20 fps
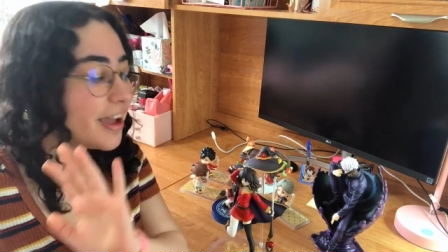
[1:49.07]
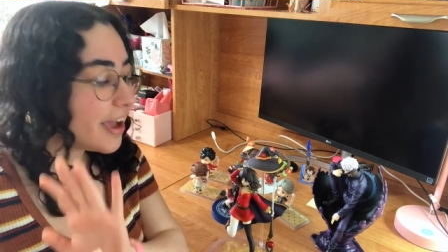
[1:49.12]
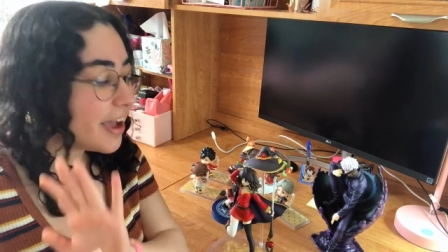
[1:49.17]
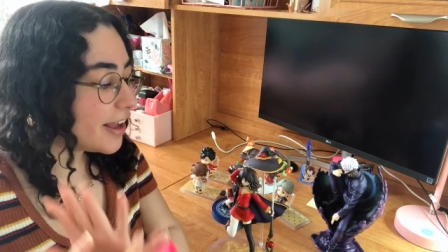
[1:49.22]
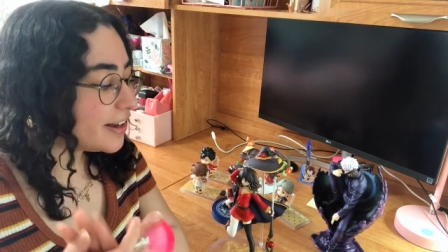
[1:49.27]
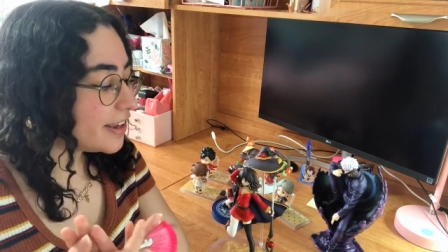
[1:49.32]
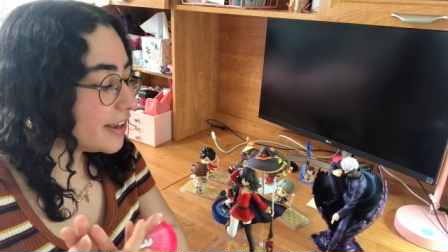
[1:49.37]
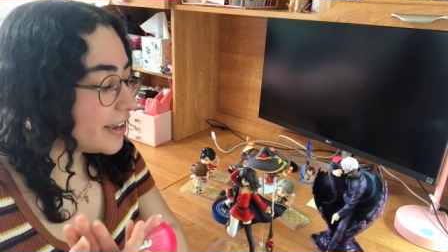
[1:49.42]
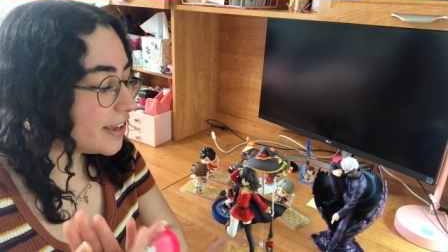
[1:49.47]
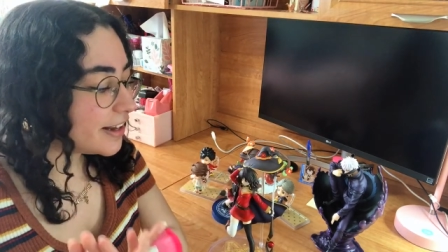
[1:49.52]

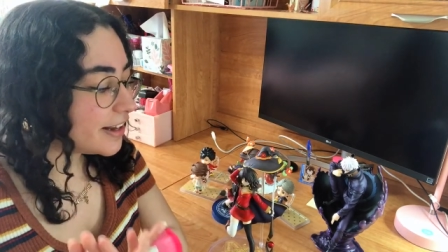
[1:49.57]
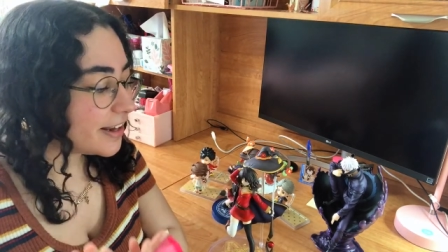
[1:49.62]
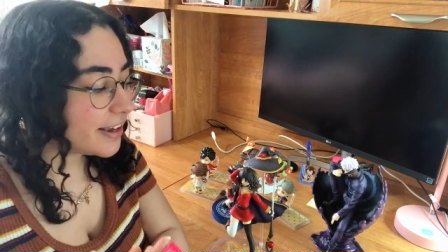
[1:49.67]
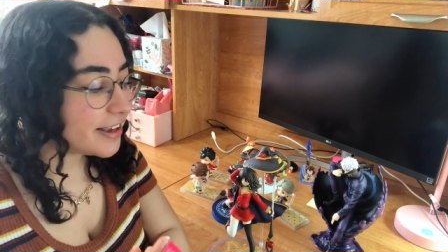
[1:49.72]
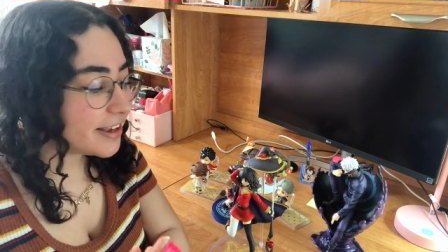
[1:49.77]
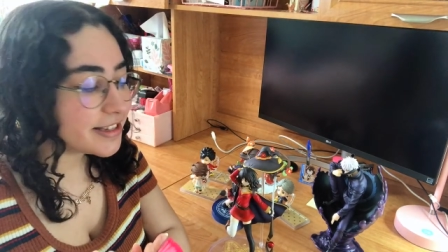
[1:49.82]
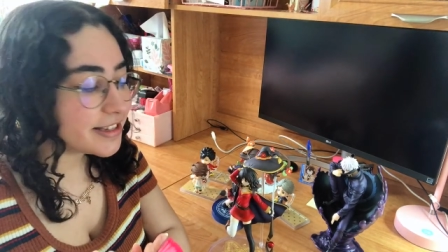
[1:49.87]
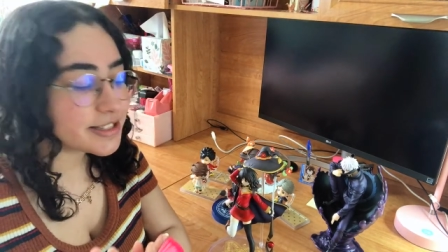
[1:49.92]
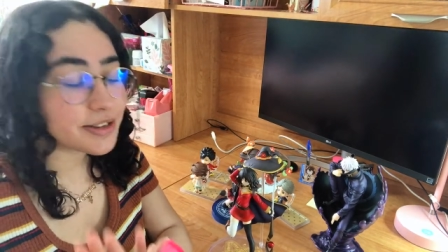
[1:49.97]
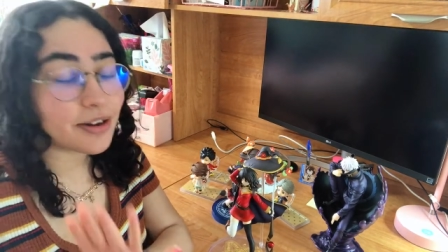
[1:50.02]
and it
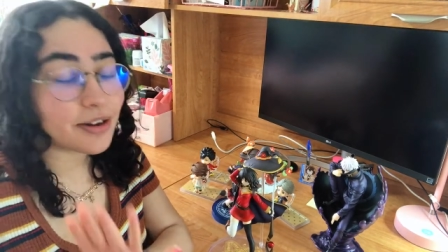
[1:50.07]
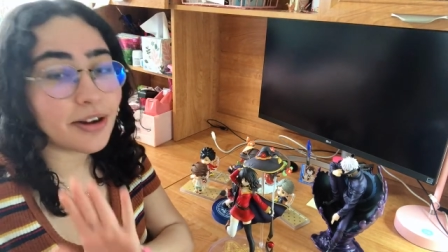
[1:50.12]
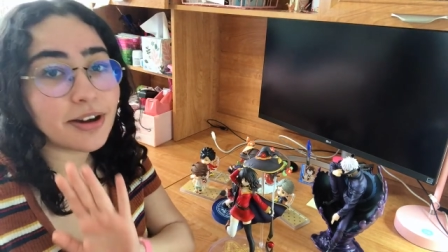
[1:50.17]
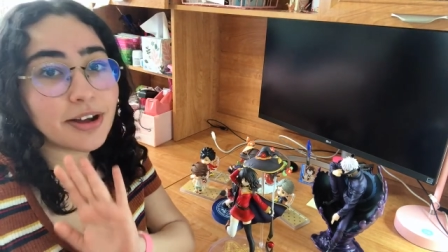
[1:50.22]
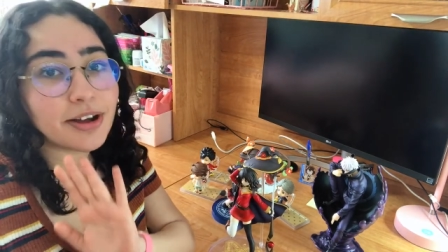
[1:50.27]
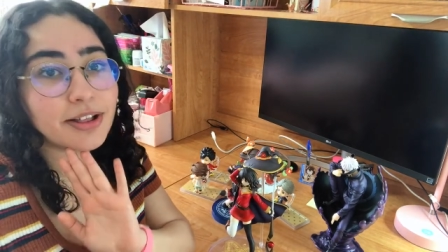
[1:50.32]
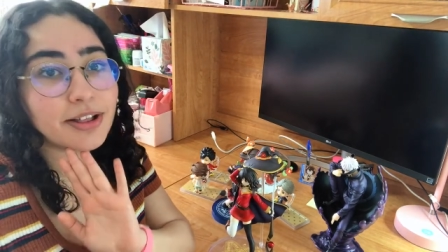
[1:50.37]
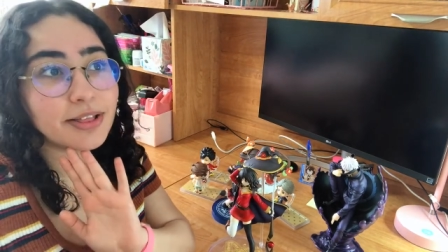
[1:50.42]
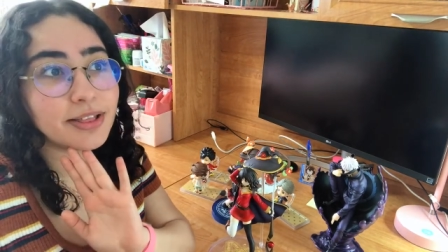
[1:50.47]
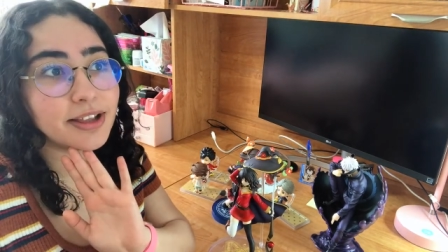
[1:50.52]
is
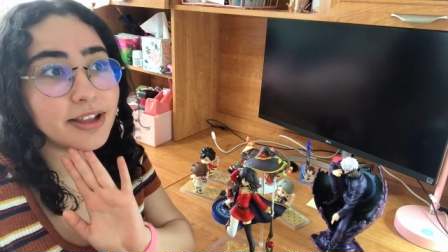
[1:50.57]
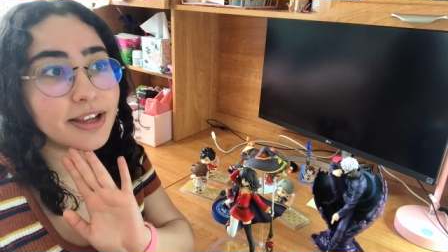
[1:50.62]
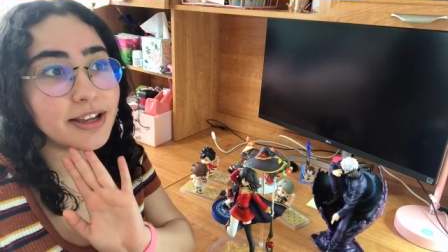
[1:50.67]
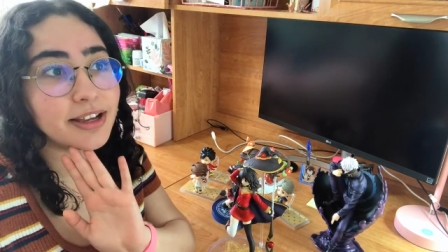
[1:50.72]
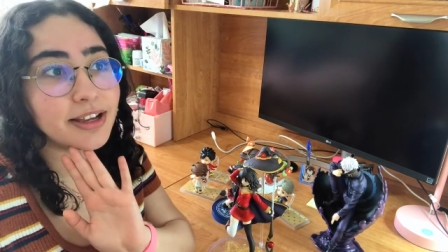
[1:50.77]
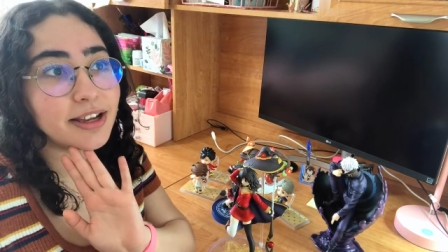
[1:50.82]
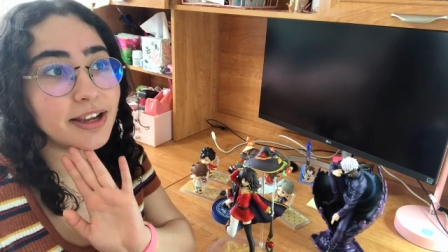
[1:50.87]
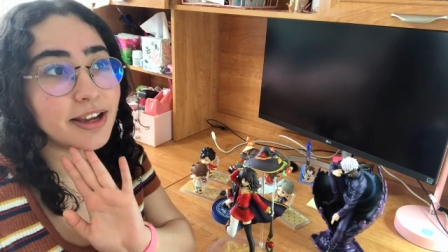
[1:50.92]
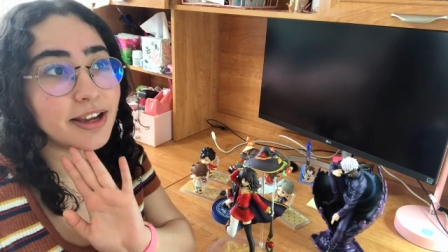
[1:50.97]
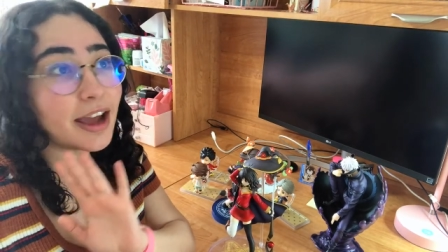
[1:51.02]

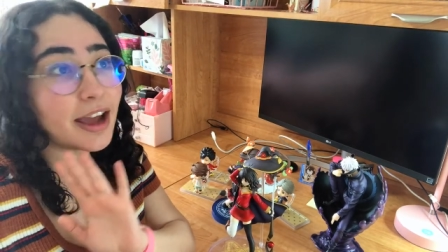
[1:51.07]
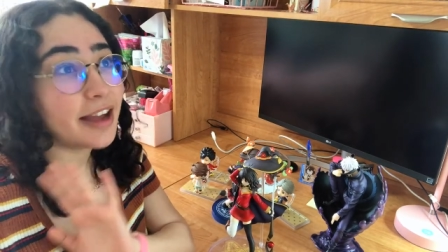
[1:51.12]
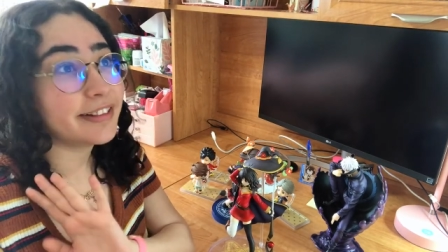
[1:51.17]
the,